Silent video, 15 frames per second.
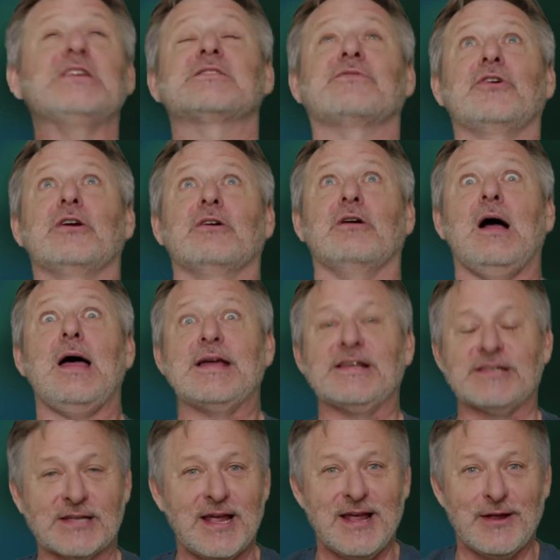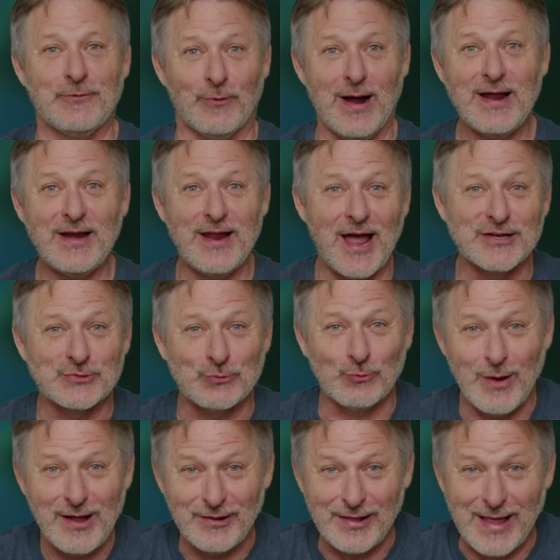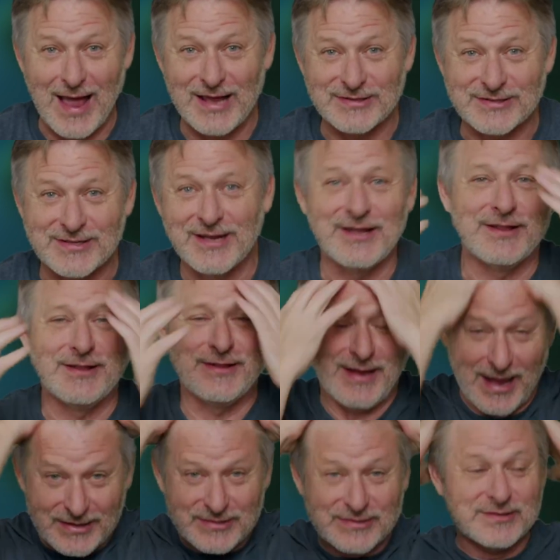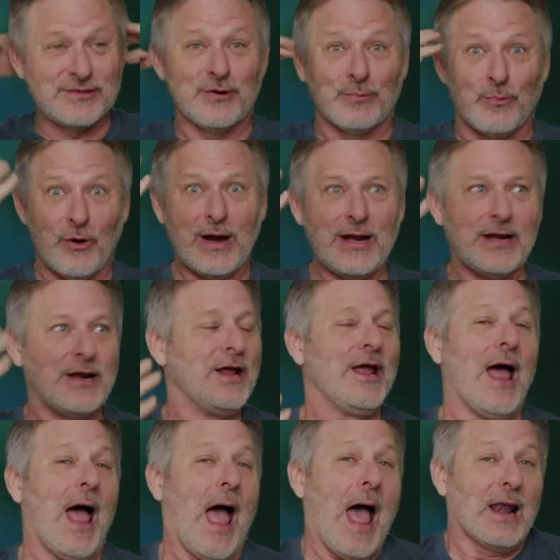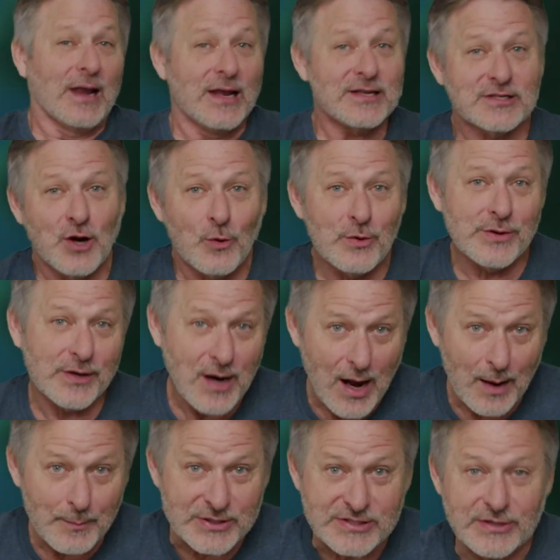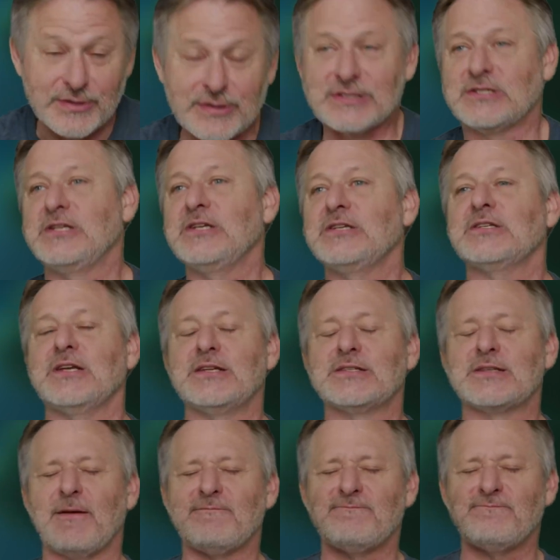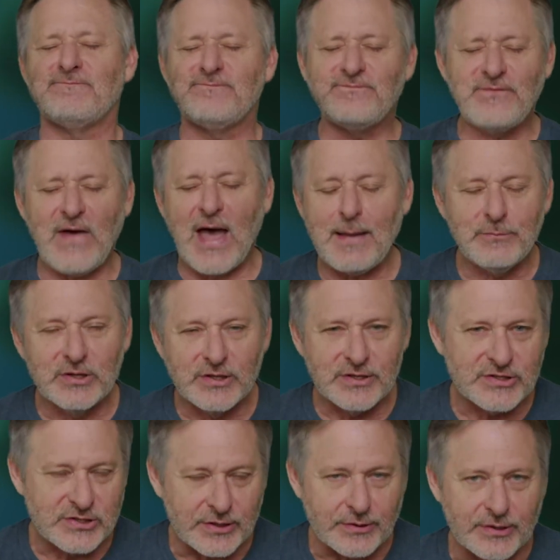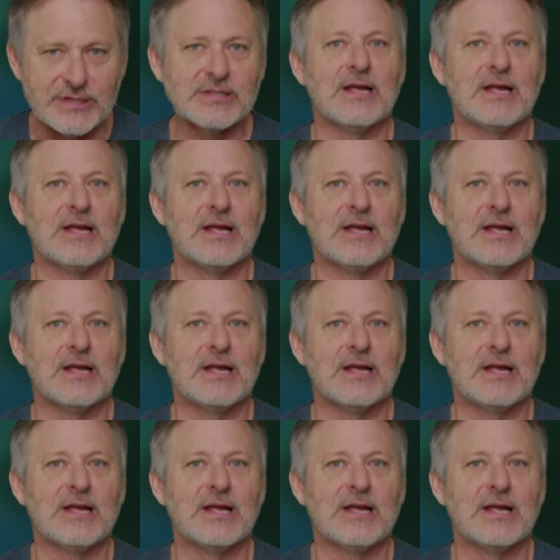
for your eyes, right? As well as your brain. Let's go with a comic series. This is a fabulous series.